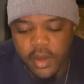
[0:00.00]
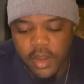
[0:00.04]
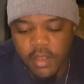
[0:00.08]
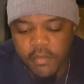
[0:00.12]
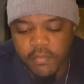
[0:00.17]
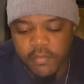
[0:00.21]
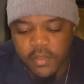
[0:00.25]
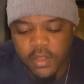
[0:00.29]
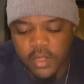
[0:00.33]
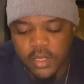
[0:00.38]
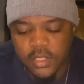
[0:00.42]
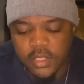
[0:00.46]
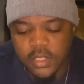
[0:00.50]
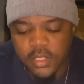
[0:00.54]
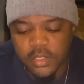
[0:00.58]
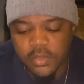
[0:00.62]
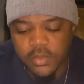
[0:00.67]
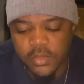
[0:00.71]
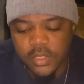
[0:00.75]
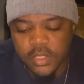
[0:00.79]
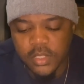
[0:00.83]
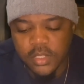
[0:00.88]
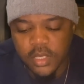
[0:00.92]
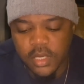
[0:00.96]
of
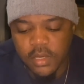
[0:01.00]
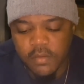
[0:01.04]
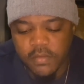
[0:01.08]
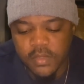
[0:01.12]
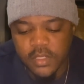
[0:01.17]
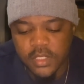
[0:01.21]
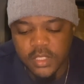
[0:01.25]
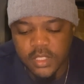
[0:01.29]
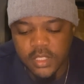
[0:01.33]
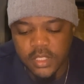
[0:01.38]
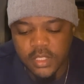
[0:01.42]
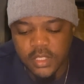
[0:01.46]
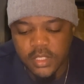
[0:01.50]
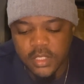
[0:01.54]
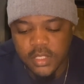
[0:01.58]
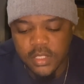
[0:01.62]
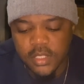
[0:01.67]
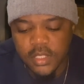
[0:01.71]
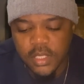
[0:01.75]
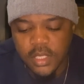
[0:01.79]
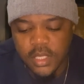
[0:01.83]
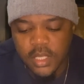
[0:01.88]
continuous services,